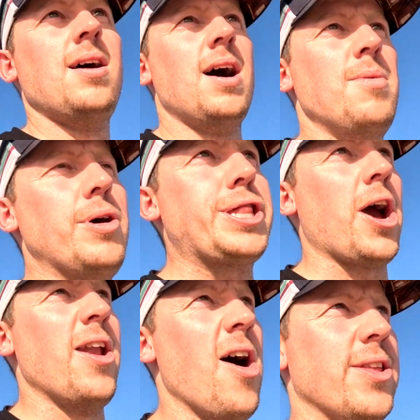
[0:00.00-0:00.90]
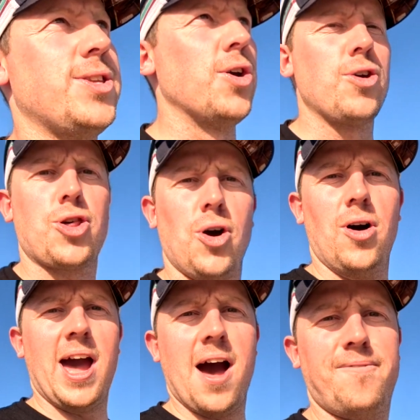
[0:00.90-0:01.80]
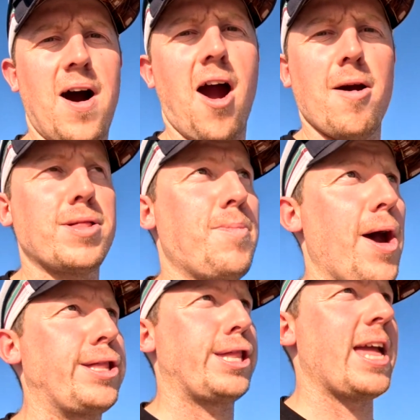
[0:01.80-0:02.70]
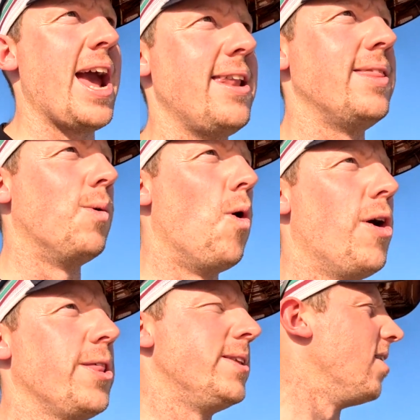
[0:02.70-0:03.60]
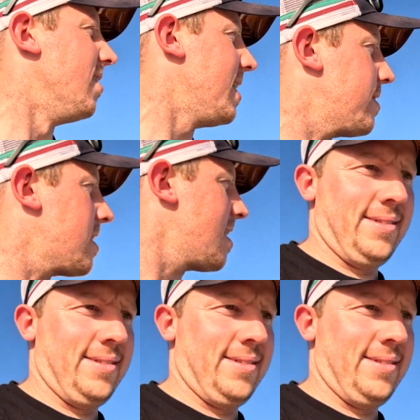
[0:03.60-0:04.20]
I'm also not too sure how far I'm supposed to stand in the water to do this.